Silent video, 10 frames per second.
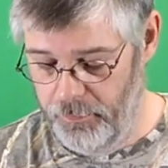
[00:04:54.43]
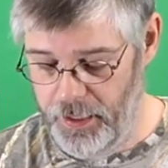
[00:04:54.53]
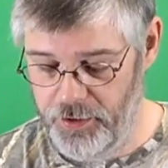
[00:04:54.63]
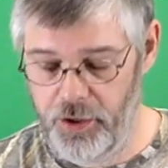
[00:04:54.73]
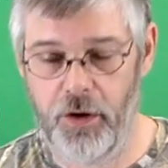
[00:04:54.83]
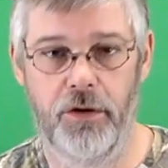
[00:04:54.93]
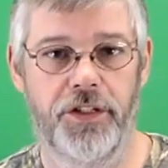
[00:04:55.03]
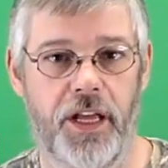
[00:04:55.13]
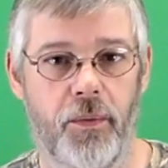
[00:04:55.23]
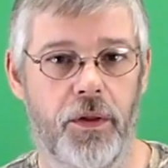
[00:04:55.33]
Make sure you
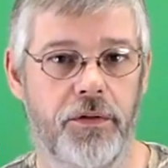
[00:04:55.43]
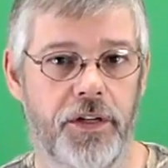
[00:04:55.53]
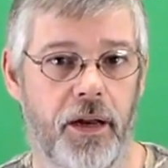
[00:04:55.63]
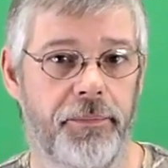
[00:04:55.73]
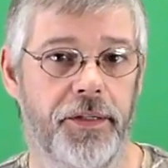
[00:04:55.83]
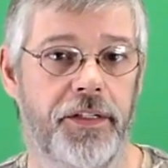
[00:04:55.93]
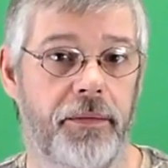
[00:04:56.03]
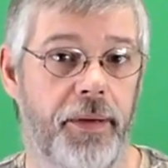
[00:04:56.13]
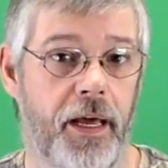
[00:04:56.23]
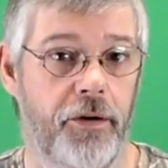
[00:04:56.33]
understand whether it's got a
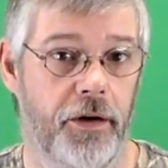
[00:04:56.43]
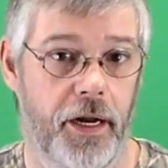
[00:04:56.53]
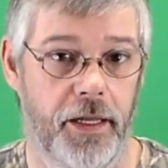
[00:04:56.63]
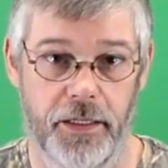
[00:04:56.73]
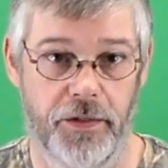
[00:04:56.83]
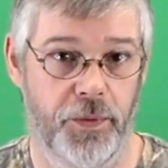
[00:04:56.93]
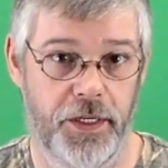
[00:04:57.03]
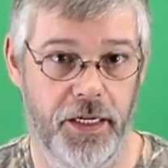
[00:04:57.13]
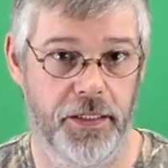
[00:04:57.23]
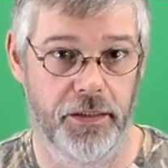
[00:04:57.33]
built-in battery or not. This one
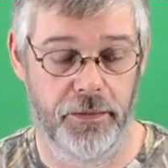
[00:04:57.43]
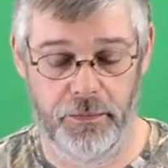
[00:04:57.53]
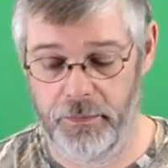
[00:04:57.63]
doesn't.